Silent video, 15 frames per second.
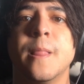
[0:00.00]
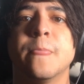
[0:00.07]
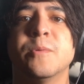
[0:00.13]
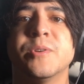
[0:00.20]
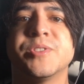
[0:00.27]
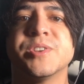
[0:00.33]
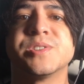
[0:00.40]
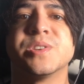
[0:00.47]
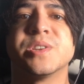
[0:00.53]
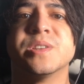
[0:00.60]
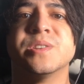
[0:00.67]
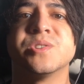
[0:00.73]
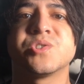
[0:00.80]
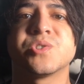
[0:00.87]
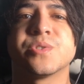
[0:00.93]
With this, you
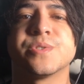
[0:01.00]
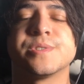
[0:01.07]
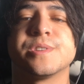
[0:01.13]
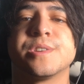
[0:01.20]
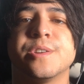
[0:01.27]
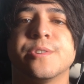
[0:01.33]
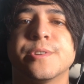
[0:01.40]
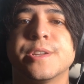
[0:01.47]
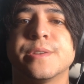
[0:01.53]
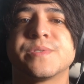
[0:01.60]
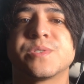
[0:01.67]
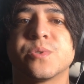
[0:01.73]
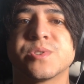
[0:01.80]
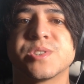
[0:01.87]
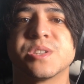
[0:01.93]
can ensure the security of
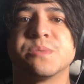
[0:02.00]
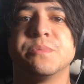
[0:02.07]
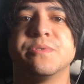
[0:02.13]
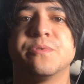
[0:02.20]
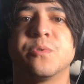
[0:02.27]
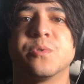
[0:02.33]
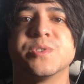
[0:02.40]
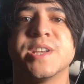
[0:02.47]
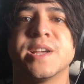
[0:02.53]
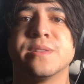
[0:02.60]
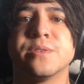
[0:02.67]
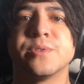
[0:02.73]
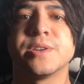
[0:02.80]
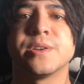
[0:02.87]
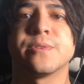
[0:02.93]
sources before
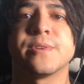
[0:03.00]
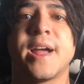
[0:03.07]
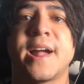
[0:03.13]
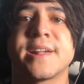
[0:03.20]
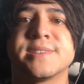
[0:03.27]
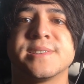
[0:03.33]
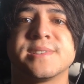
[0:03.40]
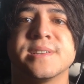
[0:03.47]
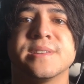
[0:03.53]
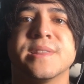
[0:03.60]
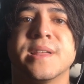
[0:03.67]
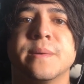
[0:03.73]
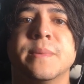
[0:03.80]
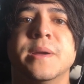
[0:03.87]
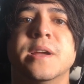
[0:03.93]
downloading or accessing
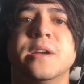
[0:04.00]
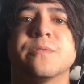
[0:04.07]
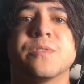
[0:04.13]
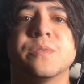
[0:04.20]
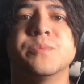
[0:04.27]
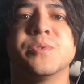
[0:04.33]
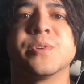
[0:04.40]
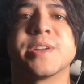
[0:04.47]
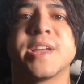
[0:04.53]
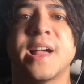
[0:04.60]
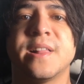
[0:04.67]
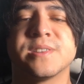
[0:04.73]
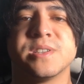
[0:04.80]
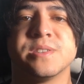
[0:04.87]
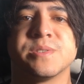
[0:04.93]
them from your
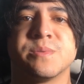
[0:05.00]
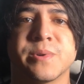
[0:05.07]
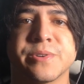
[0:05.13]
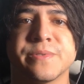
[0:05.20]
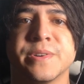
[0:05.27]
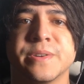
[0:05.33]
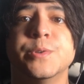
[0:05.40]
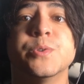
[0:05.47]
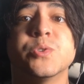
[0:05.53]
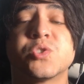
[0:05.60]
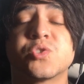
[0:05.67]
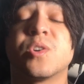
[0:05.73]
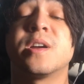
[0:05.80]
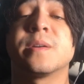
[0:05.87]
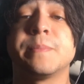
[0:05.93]
Galaxy smartphone. Use
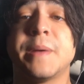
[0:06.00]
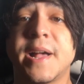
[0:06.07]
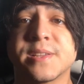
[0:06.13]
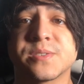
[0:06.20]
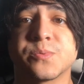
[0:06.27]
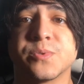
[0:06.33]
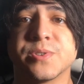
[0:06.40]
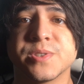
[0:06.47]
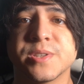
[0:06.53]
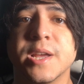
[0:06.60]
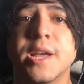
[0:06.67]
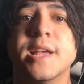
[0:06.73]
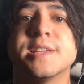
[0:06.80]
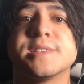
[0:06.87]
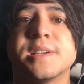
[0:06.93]
strong passwords.
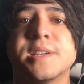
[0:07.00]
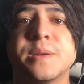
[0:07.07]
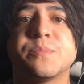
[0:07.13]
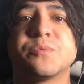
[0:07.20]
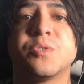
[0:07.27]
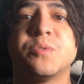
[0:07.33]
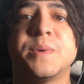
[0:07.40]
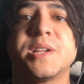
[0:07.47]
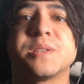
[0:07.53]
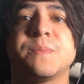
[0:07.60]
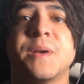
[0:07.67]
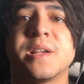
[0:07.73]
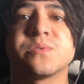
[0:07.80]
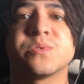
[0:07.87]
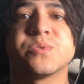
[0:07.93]
Set up robust
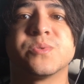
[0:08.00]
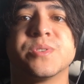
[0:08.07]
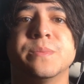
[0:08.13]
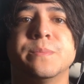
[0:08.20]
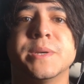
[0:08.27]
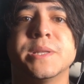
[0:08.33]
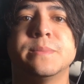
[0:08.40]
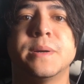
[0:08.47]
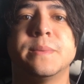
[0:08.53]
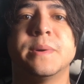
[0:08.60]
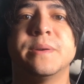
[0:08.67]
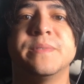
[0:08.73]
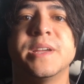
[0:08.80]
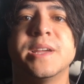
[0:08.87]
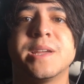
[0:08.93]
passwords with a minimum
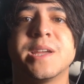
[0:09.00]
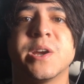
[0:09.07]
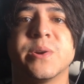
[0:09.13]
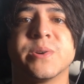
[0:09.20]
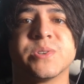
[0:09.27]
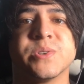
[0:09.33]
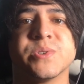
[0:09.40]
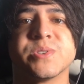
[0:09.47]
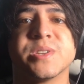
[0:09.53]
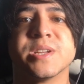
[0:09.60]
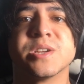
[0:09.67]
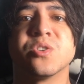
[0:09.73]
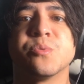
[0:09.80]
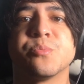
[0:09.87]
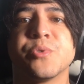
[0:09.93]
of 8 characters,
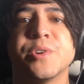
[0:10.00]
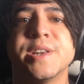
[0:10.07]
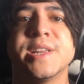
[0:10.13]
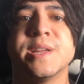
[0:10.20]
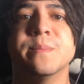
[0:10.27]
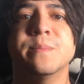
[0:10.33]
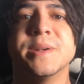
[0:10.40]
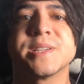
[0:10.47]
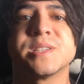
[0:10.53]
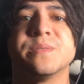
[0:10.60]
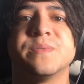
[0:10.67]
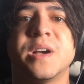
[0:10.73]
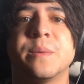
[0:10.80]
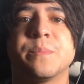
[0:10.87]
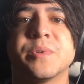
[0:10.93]
incorporating a mix
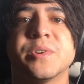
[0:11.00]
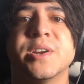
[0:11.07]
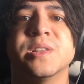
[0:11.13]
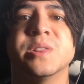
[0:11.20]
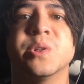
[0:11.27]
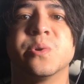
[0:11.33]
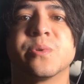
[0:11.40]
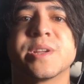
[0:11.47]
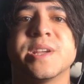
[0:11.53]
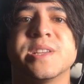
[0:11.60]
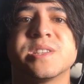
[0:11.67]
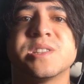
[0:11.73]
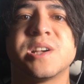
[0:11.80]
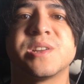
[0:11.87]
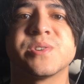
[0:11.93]
of upper and
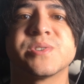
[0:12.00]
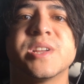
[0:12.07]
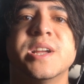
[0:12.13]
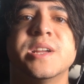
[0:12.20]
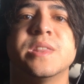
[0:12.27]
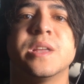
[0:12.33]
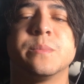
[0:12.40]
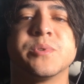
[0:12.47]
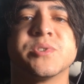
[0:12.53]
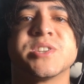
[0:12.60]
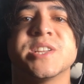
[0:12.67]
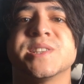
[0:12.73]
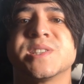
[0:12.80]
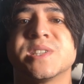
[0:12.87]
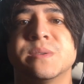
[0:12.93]
lowercase letters, numbers,
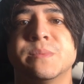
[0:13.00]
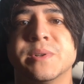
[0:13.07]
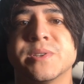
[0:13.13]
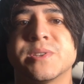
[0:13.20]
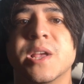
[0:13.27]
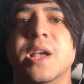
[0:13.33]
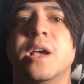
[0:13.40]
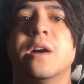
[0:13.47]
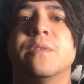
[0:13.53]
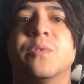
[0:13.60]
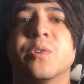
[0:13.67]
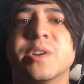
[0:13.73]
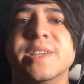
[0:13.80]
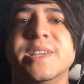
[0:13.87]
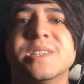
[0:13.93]
and symbols.
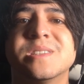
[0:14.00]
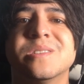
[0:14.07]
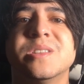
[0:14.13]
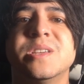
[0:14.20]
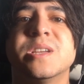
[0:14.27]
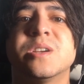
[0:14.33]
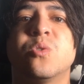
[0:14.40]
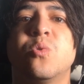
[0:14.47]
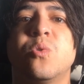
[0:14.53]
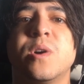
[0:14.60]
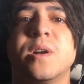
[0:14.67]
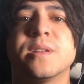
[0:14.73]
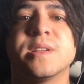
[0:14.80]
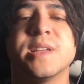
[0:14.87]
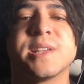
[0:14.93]
Avoid easily
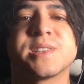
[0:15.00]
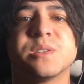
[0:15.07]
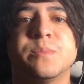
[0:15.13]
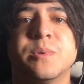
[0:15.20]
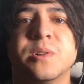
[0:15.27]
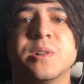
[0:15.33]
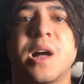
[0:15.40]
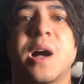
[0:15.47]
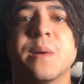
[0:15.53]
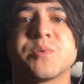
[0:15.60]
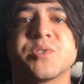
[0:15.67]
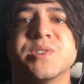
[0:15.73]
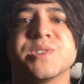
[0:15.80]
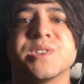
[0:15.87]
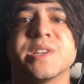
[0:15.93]
guessable
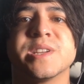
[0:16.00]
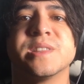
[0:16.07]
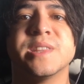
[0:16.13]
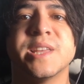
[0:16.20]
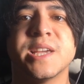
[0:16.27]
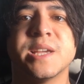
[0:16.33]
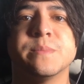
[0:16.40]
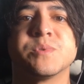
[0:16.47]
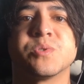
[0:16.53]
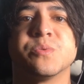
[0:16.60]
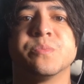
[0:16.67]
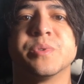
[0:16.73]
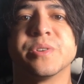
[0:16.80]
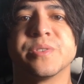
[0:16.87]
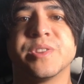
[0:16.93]
options like names or
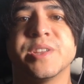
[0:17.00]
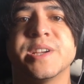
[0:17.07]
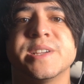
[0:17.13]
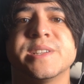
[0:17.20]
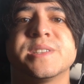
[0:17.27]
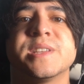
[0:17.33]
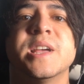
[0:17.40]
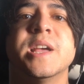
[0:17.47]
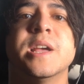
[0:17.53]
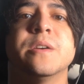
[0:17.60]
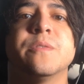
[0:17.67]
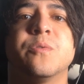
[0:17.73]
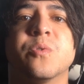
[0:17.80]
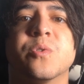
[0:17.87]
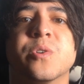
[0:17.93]
birthdays
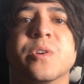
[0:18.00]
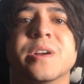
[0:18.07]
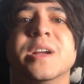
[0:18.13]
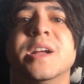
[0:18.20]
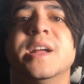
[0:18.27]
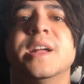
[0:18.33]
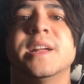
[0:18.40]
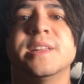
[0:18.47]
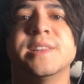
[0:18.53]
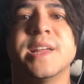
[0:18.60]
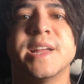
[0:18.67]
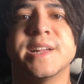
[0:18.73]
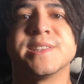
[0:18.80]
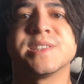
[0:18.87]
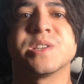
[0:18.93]
for
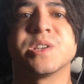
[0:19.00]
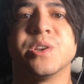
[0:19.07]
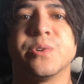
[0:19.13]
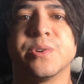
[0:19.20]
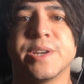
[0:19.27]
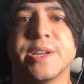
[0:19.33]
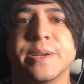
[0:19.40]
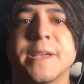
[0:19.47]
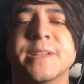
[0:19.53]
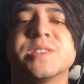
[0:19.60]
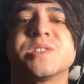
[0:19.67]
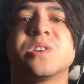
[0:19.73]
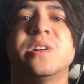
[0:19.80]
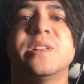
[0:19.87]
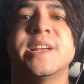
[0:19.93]
enhanced security.
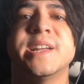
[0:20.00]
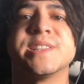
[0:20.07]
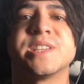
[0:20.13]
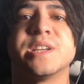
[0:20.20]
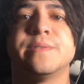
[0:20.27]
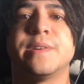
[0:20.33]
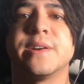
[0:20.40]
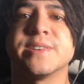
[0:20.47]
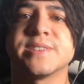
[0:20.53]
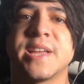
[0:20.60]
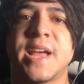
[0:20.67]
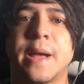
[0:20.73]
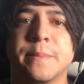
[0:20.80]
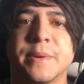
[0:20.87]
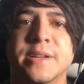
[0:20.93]
Install antivirus
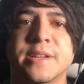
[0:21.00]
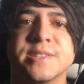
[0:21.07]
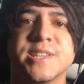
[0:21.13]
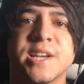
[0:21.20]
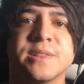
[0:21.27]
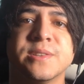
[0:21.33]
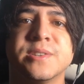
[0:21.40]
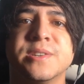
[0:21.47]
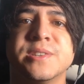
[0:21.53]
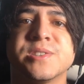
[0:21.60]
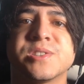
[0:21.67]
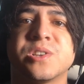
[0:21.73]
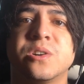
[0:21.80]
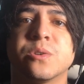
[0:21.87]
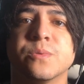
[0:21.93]
app. Download and
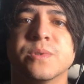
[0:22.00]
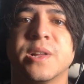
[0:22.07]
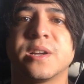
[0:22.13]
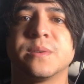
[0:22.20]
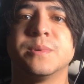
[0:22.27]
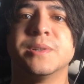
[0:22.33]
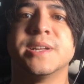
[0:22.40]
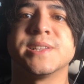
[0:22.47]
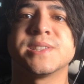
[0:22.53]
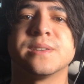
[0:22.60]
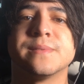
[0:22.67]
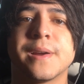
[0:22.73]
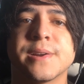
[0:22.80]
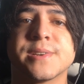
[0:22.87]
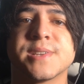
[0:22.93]
install a reliable
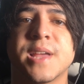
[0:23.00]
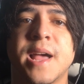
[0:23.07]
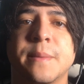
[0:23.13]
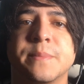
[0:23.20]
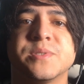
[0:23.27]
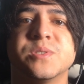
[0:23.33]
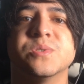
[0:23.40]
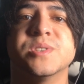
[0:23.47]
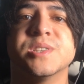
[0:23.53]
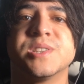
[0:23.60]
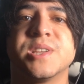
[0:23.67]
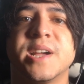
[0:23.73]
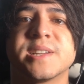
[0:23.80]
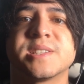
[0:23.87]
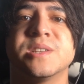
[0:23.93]
antivirus app to
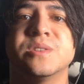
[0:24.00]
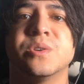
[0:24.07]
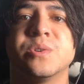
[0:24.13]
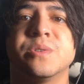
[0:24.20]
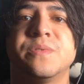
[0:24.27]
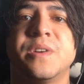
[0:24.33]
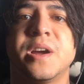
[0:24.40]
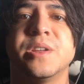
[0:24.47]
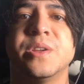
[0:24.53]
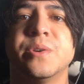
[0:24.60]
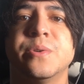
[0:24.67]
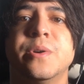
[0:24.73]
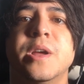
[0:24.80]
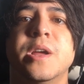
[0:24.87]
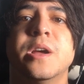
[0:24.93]
detect and notify
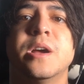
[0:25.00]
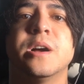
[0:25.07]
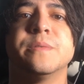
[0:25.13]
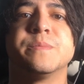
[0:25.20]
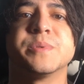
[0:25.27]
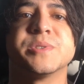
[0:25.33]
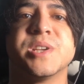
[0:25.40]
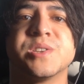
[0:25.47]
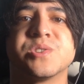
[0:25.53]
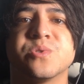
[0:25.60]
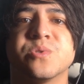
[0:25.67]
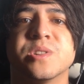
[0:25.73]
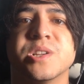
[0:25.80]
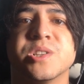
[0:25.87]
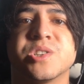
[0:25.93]
you of
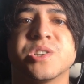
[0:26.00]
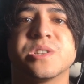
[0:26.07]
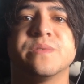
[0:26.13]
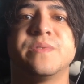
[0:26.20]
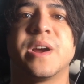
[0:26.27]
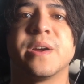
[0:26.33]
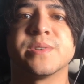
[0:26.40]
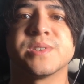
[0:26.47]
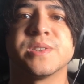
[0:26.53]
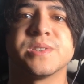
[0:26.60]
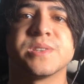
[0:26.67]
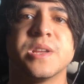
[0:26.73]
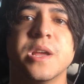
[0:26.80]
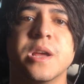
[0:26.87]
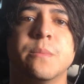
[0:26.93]
potential glitches of
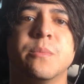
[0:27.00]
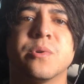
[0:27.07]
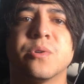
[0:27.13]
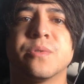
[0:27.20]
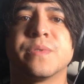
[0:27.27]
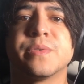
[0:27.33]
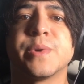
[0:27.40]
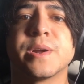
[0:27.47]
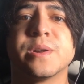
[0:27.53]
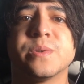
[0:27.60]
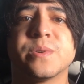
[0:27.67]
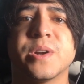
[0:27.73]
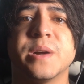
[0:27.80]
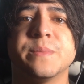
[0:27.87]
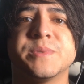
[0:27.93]
viruses. Moreover,
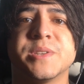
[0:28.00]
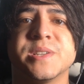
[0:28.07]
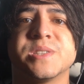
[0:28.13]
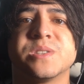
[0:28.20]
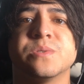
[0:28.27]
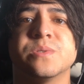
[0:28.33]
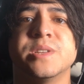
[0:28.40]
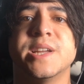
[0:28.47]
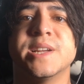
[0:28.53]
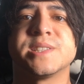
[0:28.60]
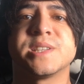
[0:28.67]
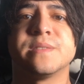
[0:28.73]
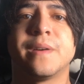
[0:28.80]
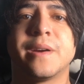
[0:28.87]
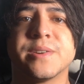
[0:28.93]
regular updates to the
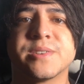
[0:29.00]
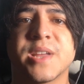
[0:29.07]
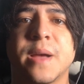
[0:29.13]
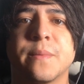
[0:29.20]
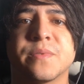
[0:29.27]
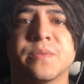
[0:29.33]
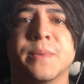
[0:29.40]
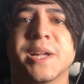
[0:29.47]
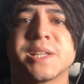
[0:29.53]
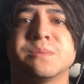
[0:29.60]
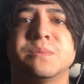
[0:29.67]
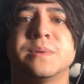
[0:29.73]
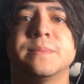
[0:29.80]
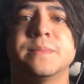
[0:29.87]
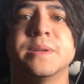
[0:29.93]
antivirus app for
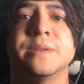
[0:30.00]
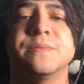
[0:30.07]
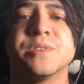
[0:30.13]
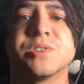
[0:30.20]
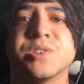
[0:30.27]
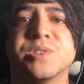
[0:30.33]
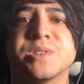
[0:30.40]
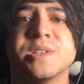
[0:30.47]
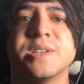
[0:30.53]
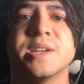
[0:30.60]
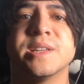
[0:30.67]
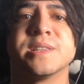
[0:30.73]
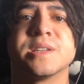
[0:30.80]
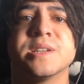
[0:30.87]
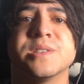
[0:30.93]
maximum efficiency
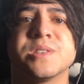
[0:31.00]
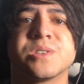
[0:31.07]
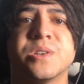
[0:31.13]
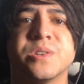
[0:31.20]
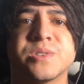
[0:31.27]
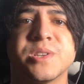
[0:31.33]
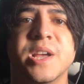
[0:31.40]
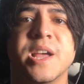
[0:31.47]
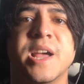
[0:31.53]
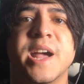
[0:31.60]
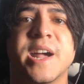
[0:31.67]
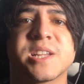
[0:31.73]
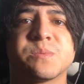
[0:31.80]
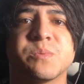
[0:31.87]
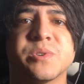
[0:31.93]
and consult
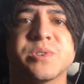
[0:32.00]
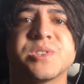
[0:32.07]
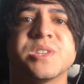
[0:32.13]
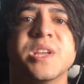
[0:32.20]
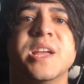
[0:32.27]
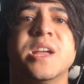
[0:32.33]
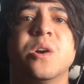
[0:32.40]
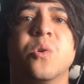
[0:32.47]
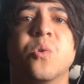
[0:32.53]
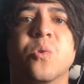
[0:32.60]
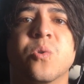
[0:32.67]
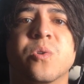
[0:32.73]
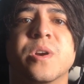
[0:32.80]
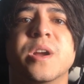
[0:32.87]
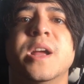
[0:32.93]
experts
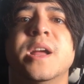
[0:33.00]
or